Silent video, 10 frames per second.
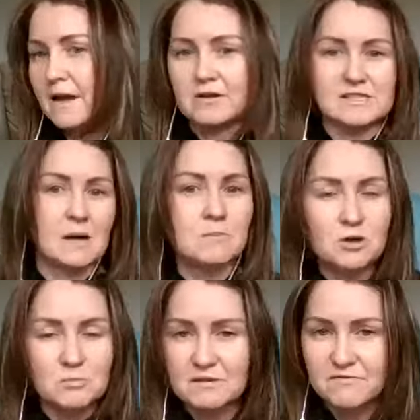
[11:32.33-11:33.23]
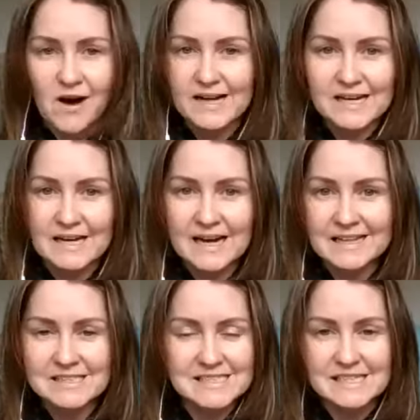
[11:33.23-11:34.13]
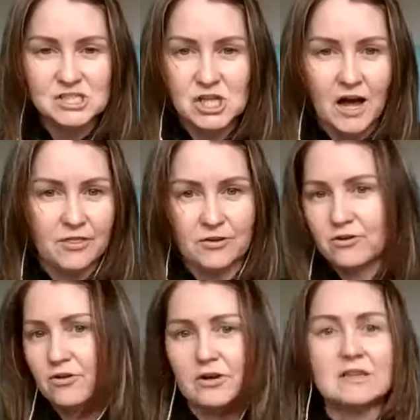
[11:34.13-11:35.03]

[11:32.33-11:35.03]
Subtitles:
Some could be fighting against each other.